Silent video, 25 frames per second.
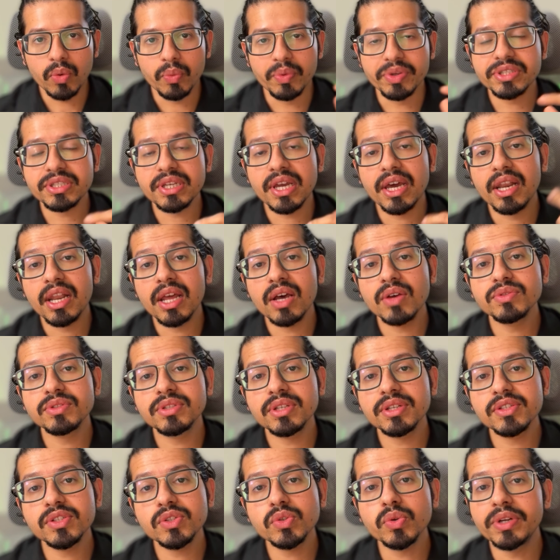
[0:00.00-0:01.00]
which
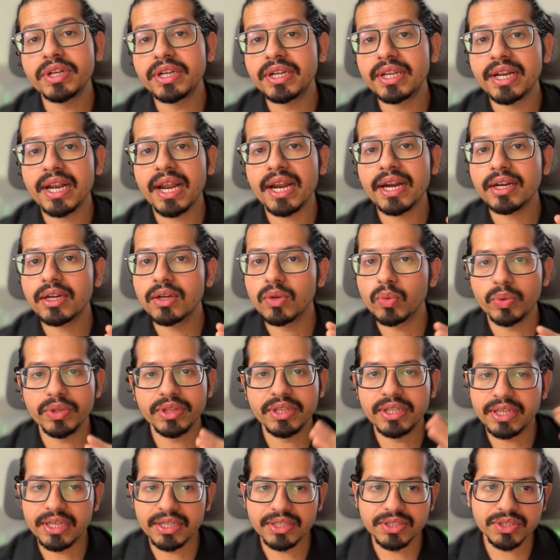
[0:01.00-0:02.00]
allows us to interact
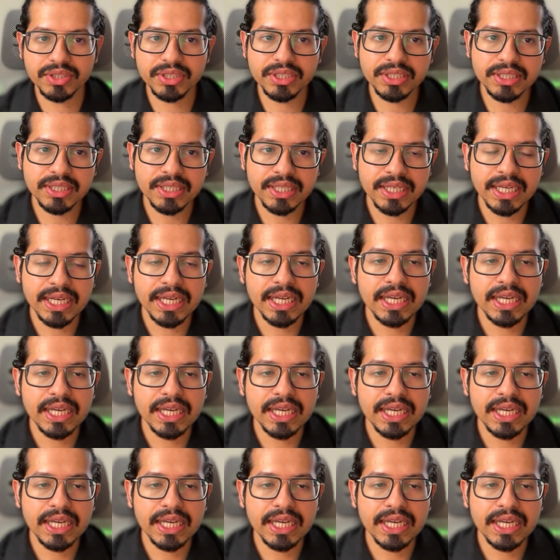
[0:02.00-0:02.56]
with the agent.